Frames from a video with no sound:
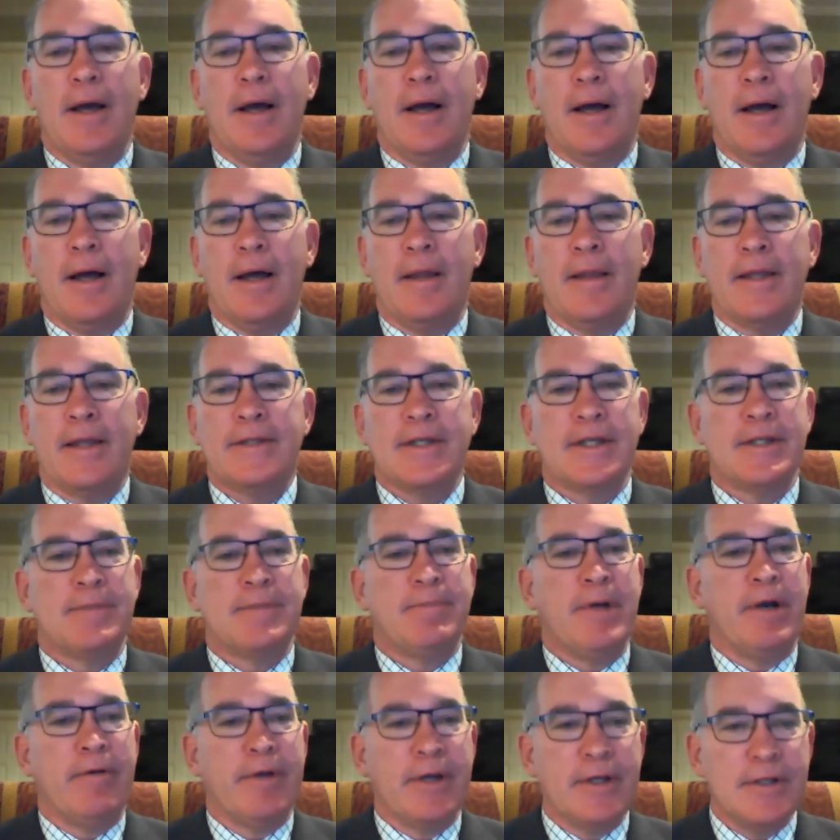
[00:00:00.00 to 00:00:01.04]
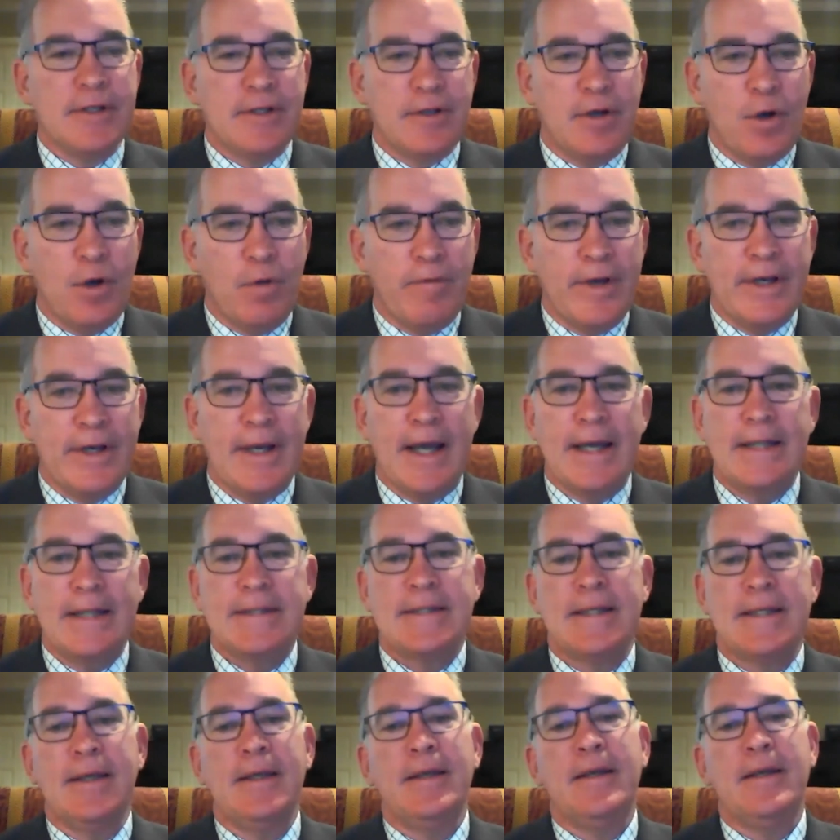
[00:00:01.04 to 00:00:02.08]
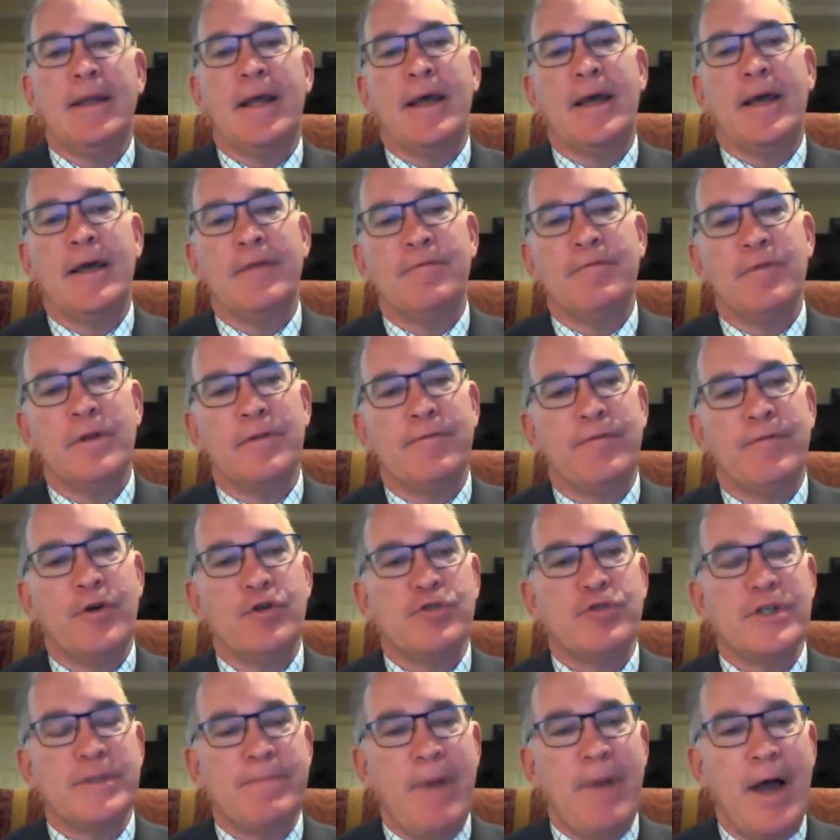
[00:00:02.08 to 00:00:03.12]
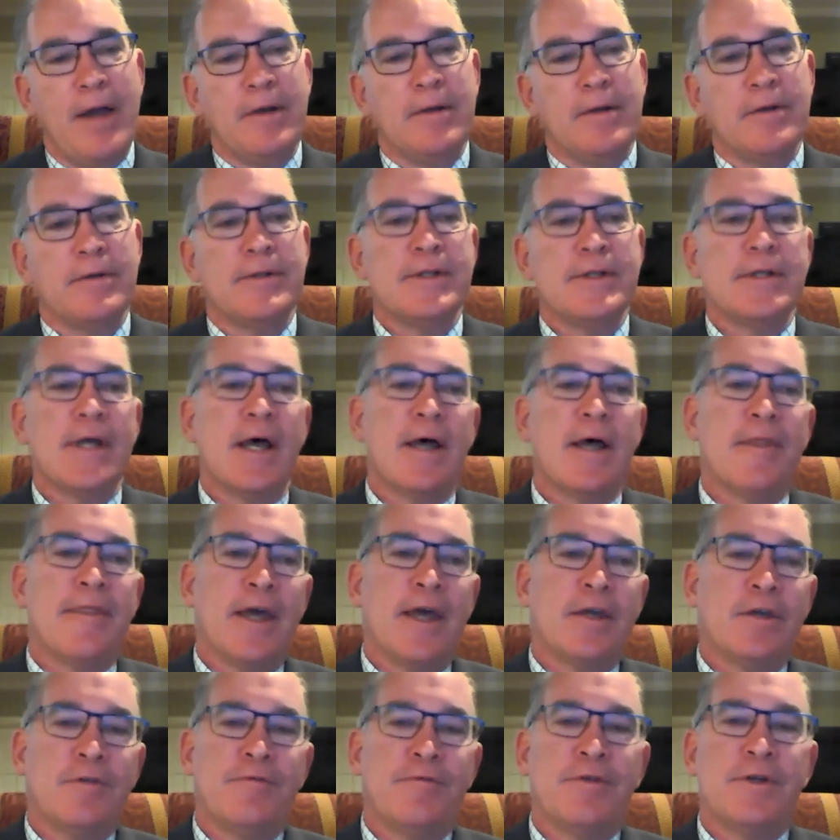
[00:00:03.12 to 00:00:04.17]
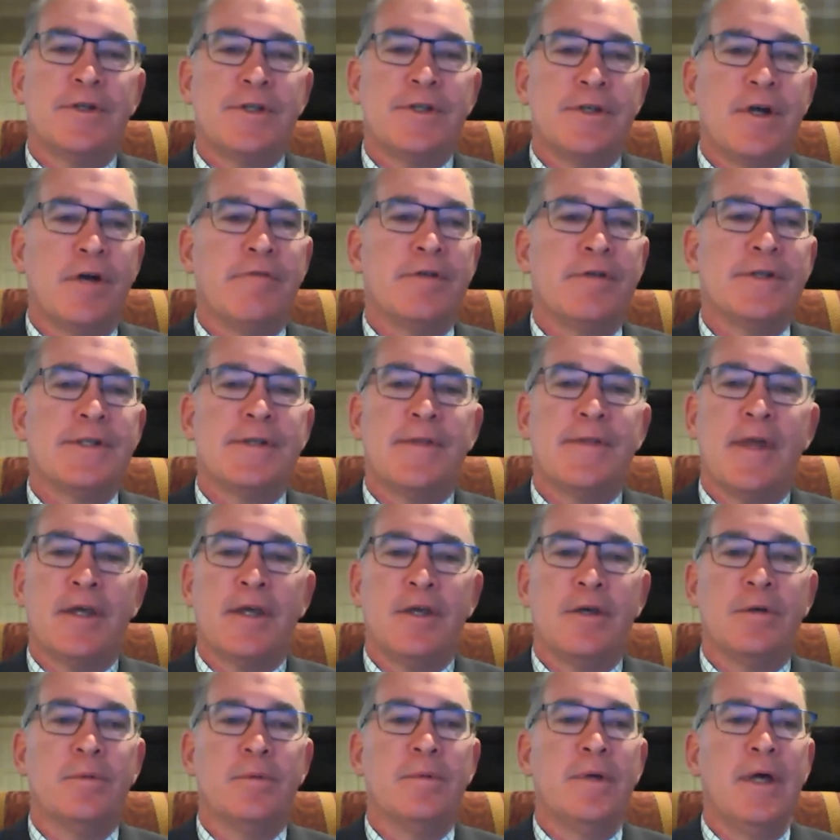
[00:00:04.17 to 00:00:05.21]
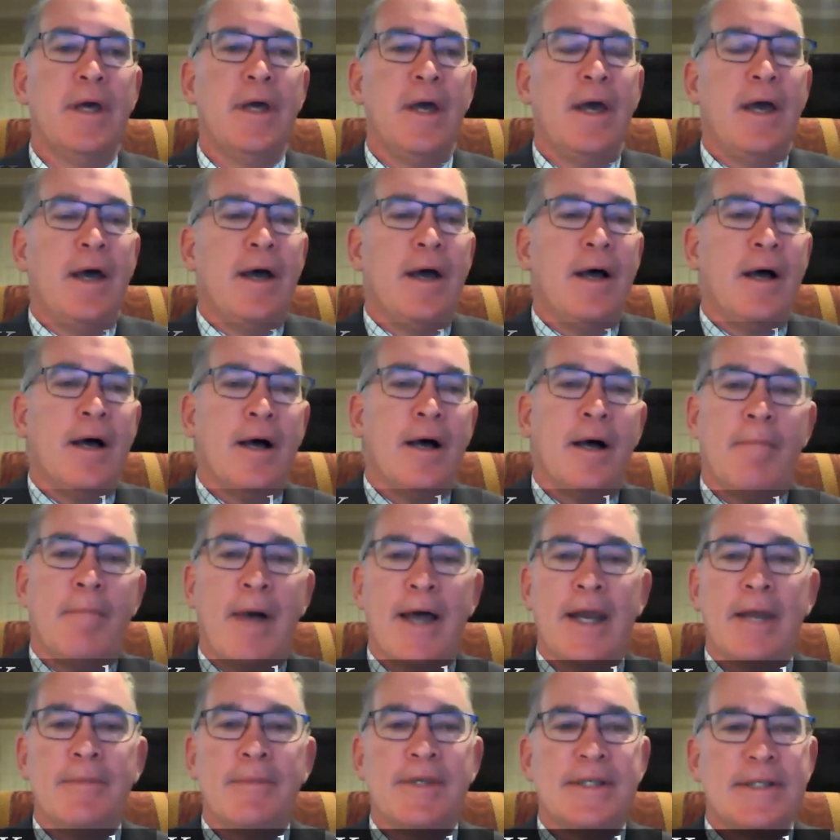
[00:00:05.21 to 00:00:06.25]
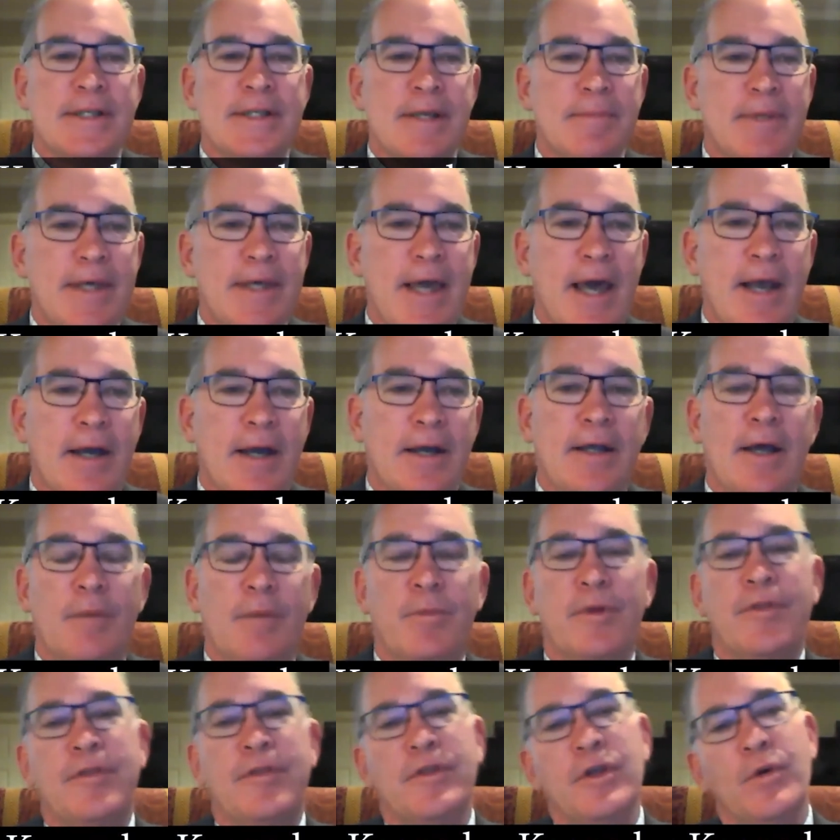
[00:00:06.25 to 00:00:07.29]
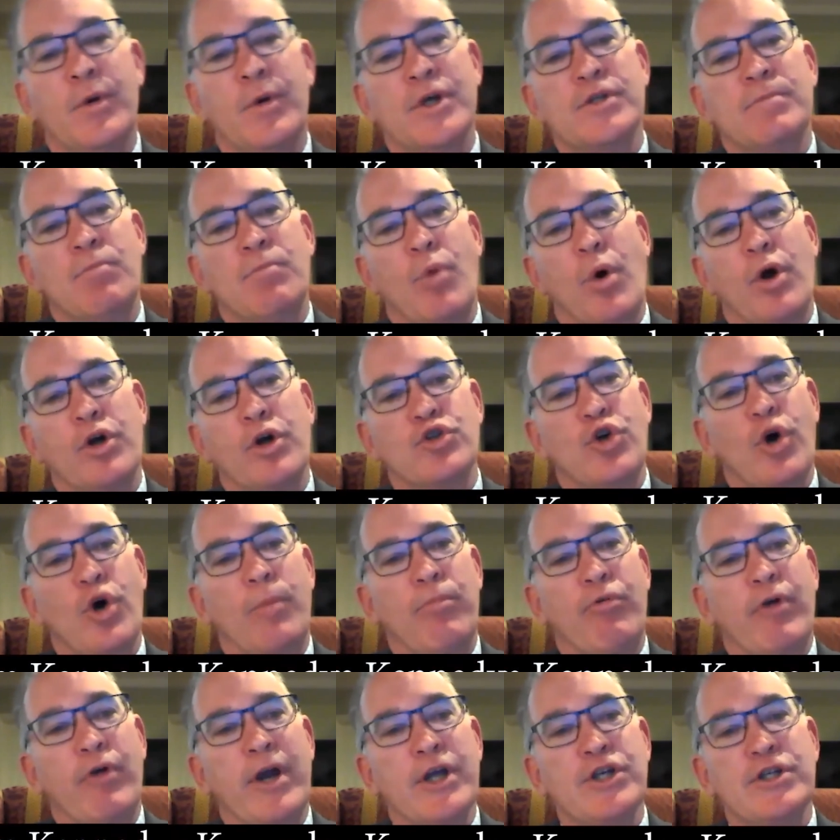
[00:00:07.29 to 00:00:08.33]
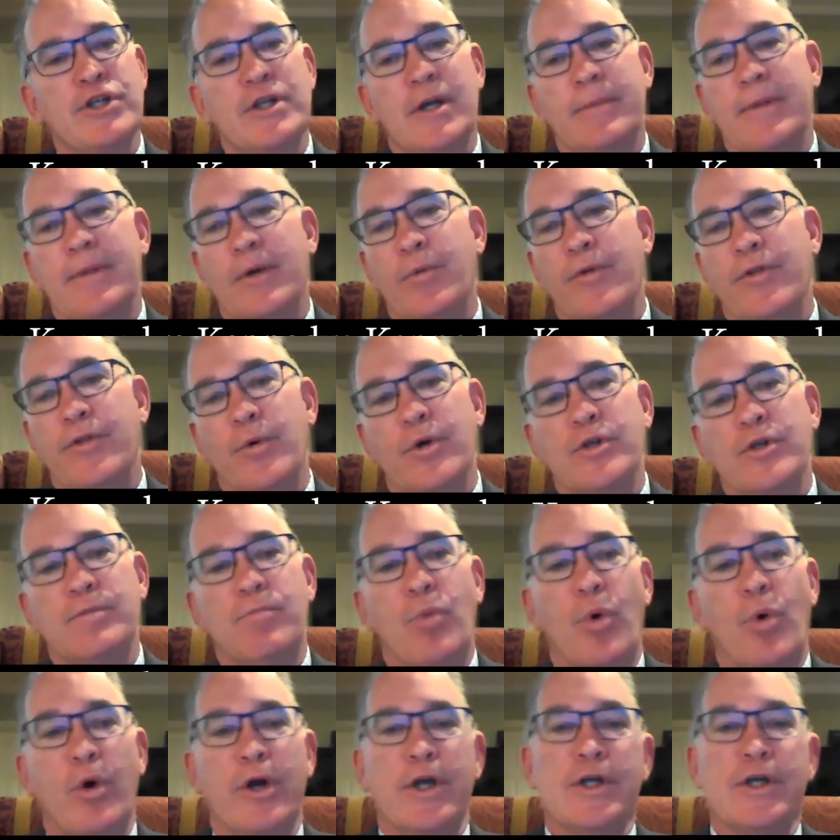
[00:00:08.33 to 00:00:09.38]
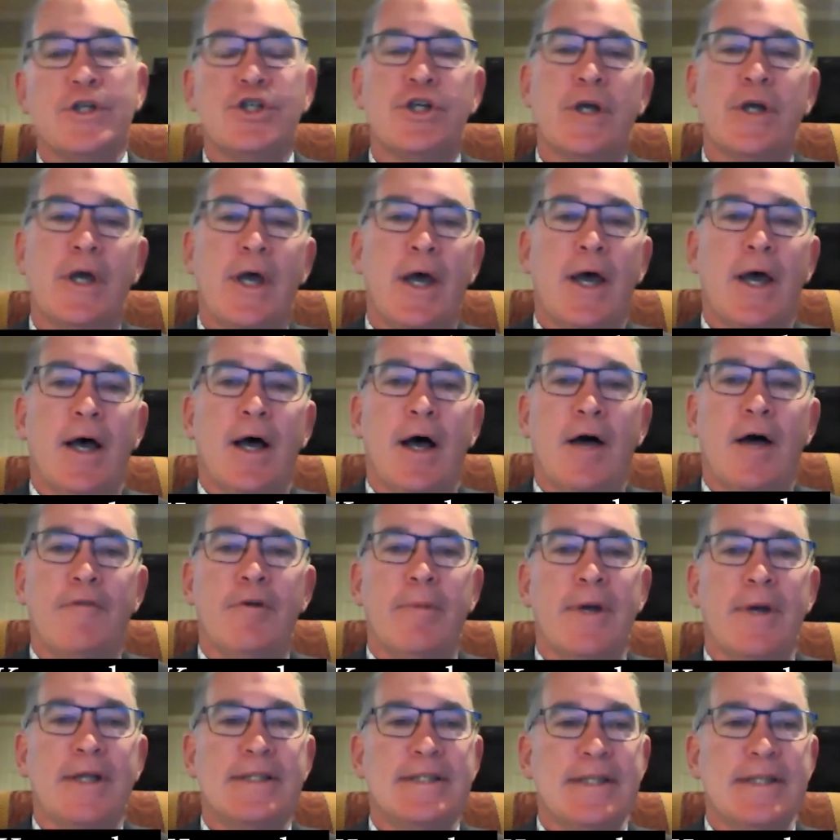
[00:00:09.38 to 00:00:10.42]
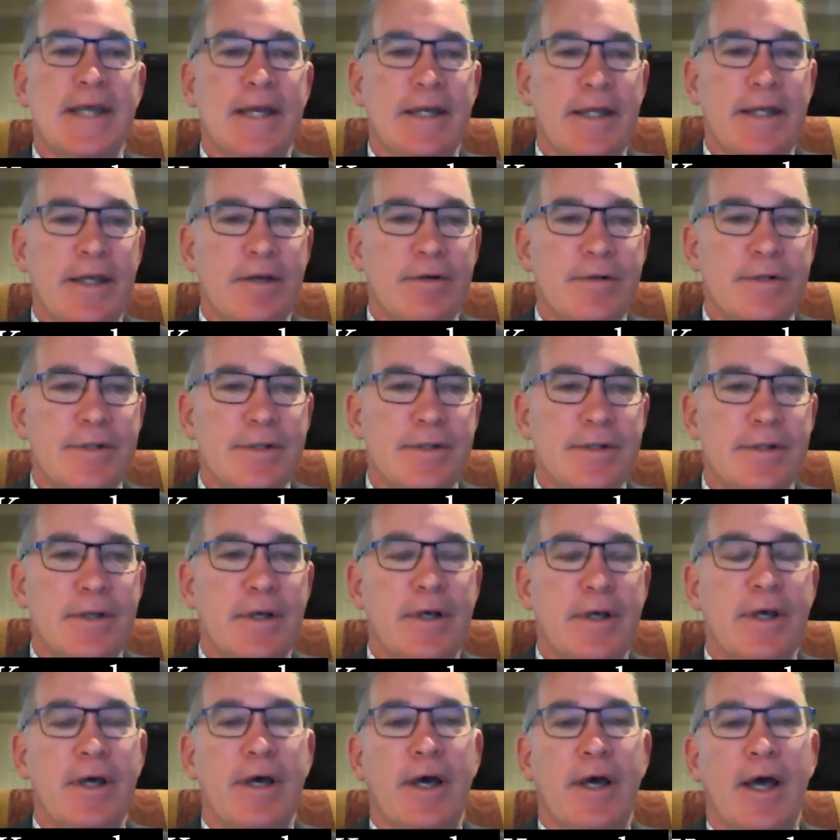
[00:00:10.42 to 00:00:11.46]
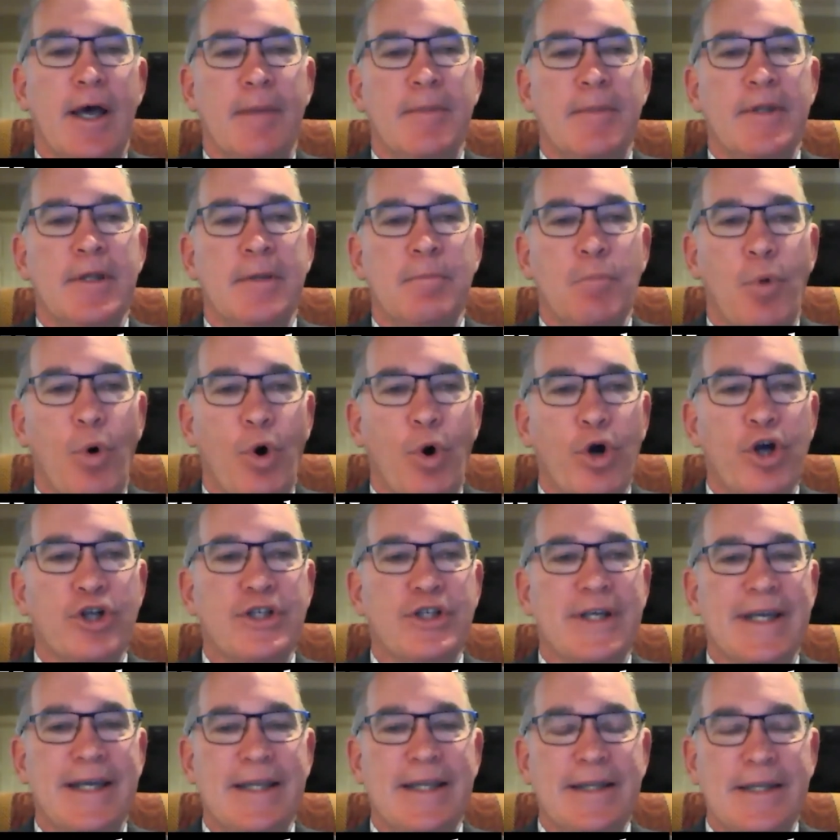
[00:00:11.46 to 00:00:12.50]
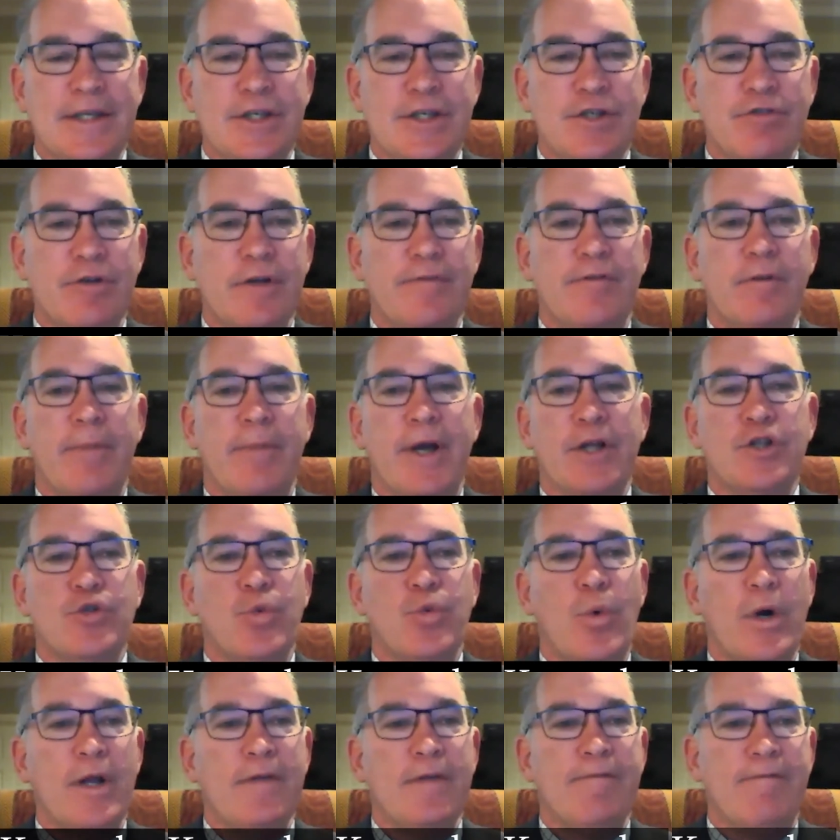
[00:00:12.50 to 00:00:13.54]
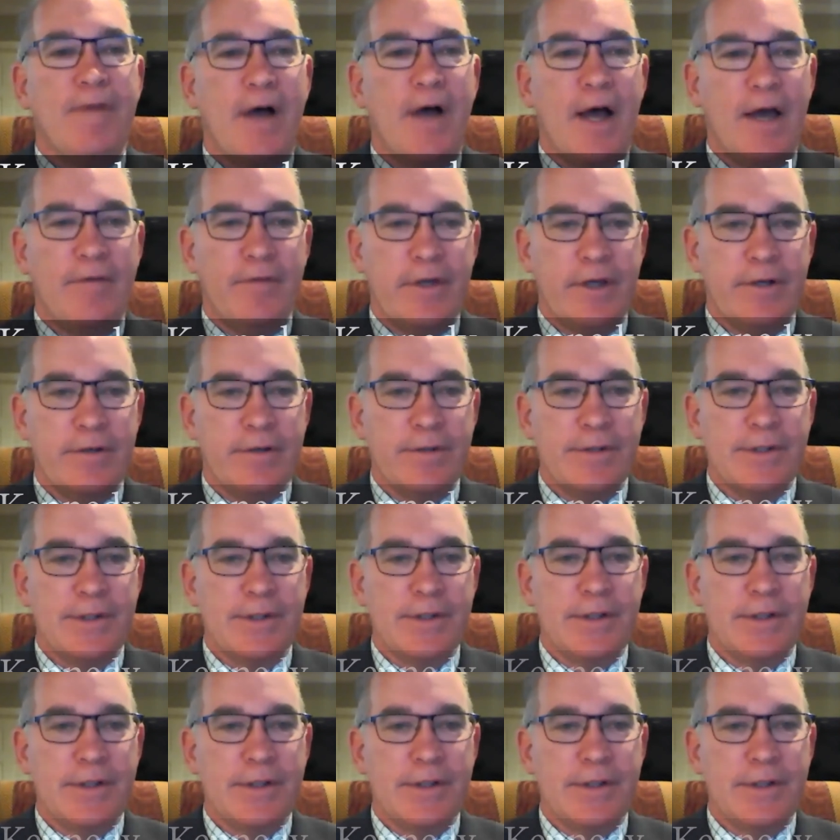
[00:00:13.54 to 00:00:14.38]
that's experienced COVID-19, and for the first responders, thank you for your service. Thank you. My name is Tim Kennedy. I'm with U.S. Mortgage Corporation. I've been with U.S. Mortgage for about 10 years. I'm in the mortgage industry for about 25 years.